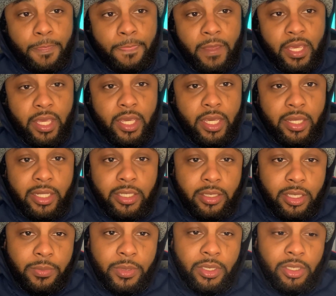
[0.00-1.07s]
And he
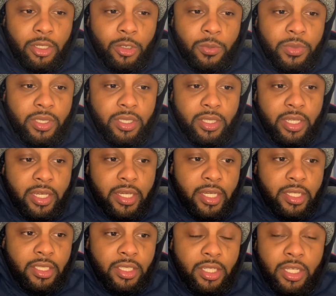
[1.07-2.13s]
simply told me
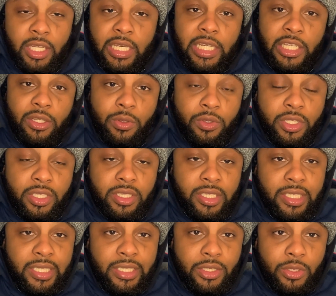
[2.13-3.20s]
that you just
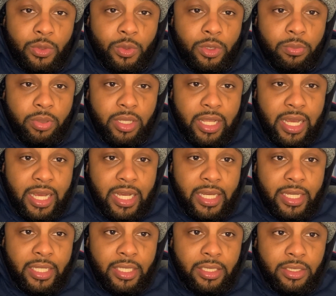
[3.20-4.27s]
need to
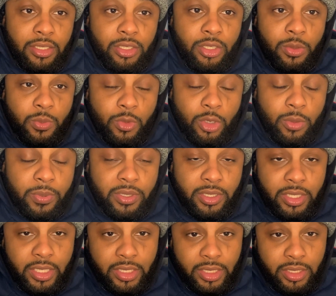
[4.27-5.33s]
apply to more
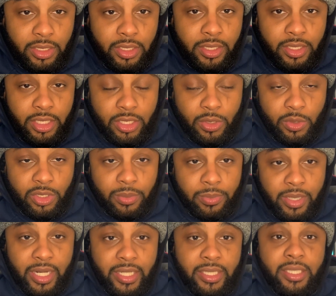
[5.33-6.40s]
positions until
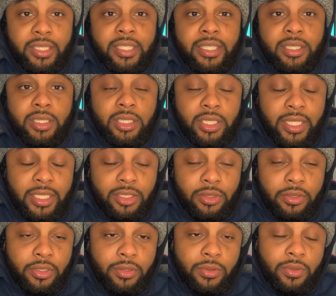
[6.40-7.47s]
somebody takes a chance
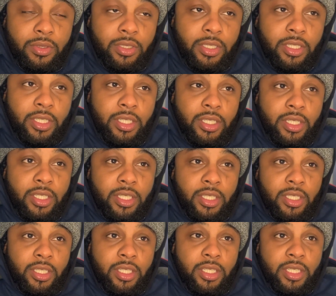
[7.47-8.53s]
on you.
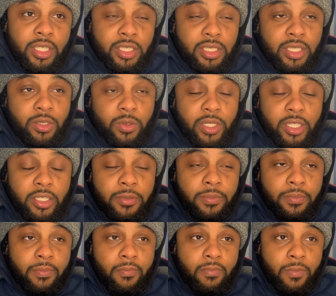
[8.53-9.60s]
And I said, okay.
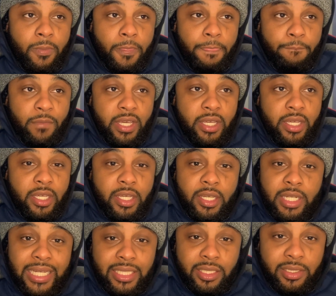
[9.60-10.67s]
And
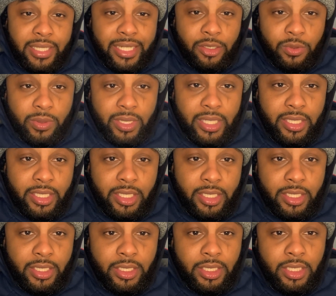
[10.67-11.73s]
that's exactly what I
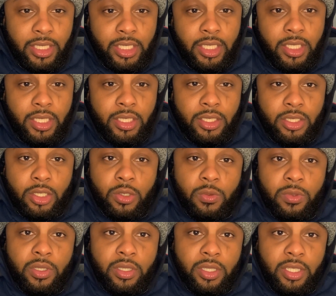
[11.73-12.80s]
did. So
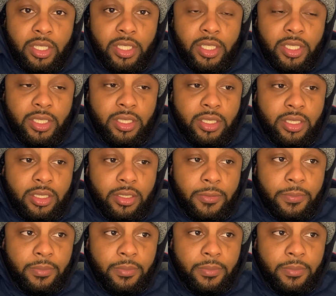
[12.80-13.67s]
with this